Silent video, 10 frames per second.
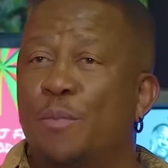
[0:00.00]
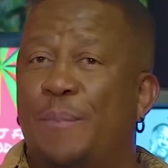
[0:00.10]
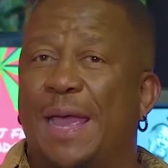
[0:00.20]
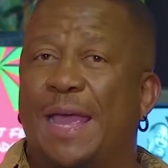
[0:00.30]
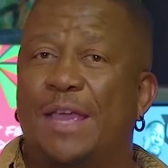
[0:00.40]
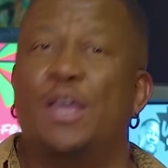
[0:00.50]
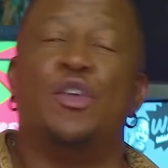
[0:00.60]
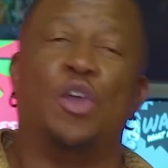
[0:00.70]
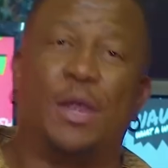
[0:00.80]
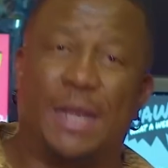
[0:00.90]
pay,
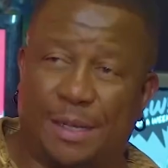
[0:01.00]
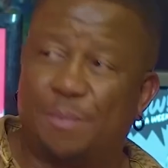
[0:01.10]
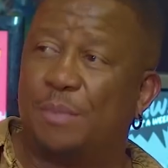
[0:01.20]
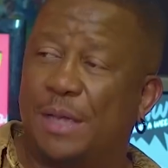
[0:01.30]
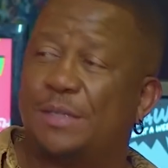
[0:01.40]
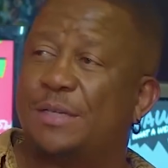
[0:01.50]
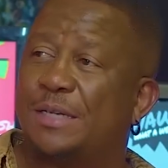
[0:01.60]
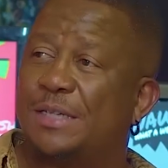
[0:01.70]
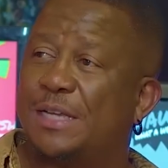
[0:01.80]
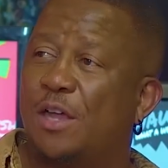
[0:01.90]
you're going to
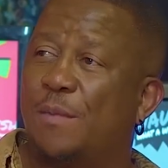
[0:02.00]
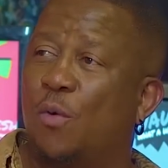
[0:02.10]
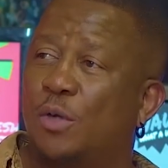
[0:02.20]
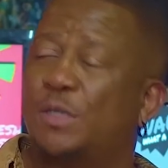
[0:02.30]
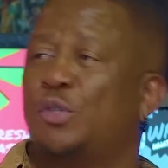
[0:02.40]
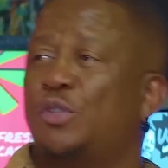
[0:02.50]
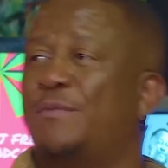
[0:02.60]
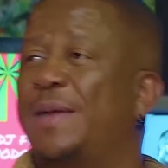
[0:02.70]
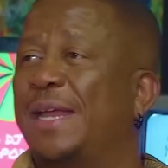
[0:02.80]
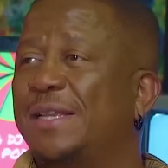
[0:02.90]
shut down my water, switch off
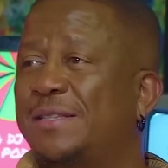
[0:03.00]
my lights.